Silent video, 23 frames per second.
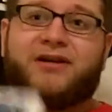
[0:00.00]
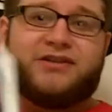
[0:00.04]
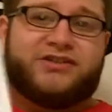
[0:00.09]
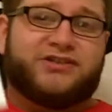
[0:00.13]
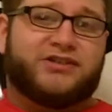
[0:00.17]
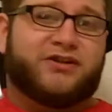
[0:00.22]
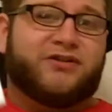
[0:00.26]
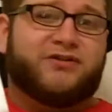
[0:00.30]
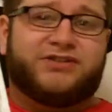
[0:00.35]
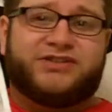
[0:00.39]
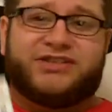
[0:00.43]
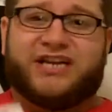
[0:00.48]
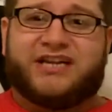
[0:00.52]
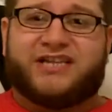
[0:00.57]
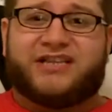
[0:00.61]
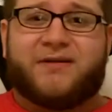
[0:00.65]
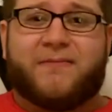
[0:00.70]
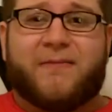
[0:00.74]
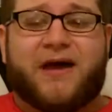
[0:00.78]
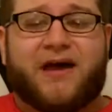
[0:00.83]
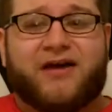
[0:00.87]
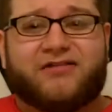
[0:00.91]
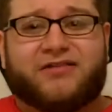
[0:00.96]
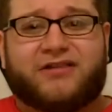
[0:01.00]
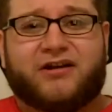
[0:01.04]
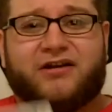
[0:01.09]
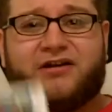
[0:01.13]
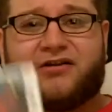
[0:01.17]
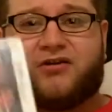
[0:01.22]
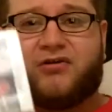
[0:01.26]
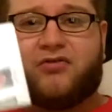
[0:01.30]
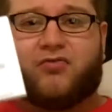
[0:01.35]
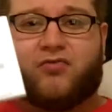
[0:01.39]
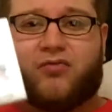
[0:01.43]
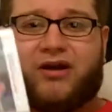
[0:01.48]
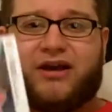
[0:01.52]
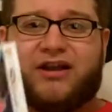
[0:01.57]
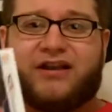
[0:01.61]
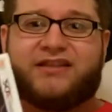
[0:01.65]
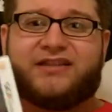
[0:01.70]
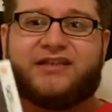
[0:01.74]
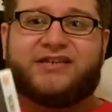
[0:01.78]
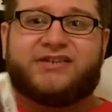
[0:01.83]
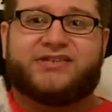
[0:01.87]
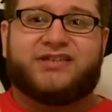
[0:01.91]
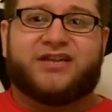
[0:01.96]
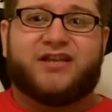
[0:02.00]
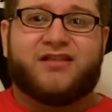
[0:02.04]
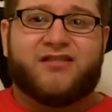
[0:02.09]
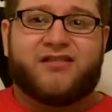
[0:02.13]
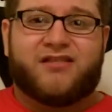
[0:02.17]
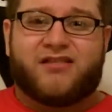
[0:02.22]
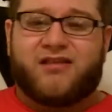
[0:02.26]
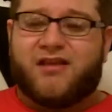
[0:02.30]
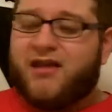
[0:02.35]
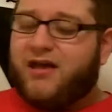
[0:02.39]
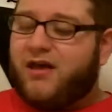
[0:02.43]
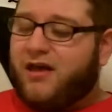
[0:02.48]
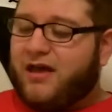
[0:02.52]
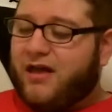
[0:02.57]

You should go check them out. They're great additions.